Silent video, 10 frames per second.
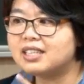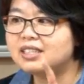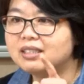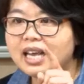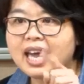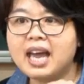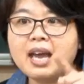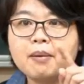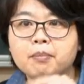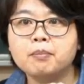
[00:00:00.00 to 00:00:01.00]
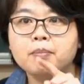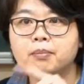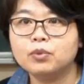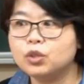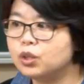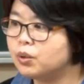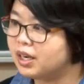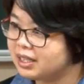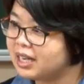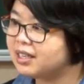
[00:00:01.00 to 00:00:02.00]
this M to
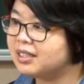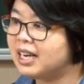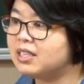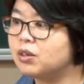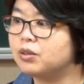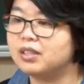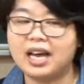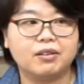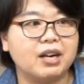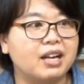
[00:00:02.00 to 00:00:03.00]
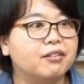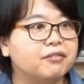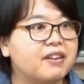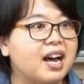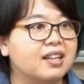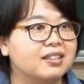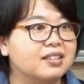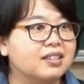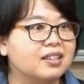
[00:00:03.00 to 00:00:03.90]
another nasal sound, right? Fan.